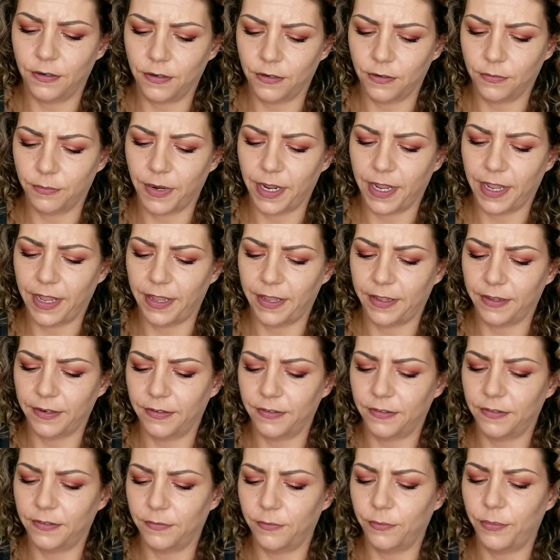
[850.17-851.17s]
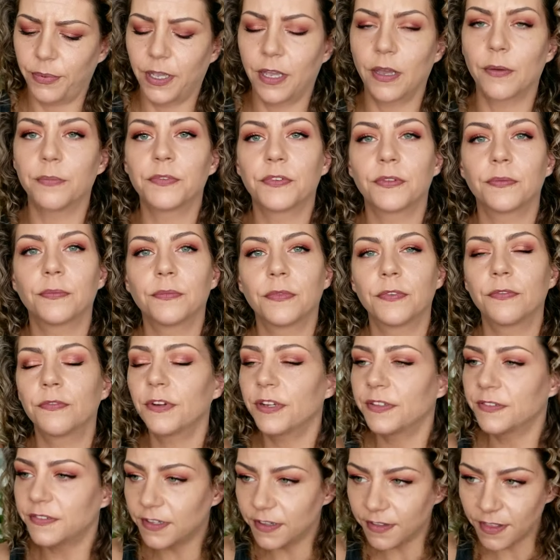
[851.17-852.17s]
on my hand and pick up some of the
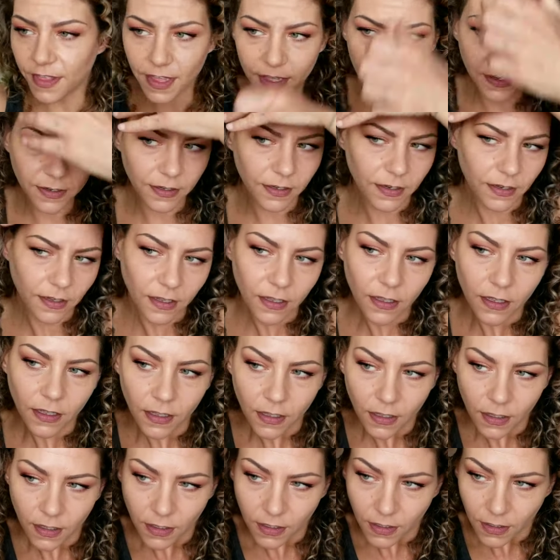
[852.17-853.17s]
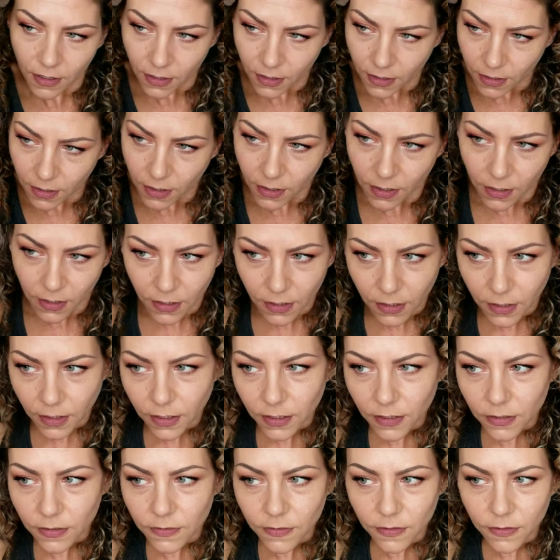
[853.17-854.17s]
rest of that
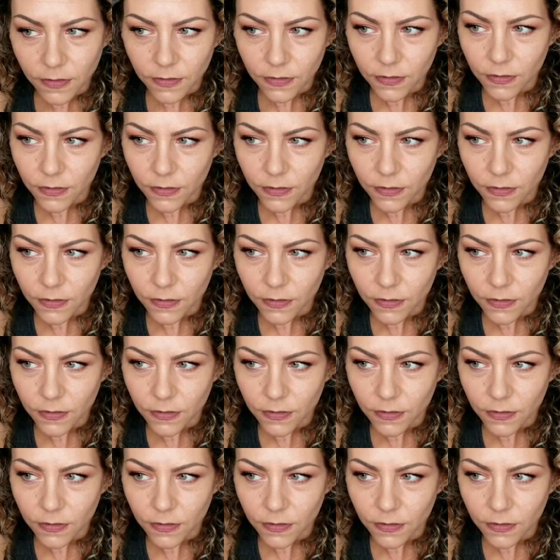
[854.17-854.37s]
and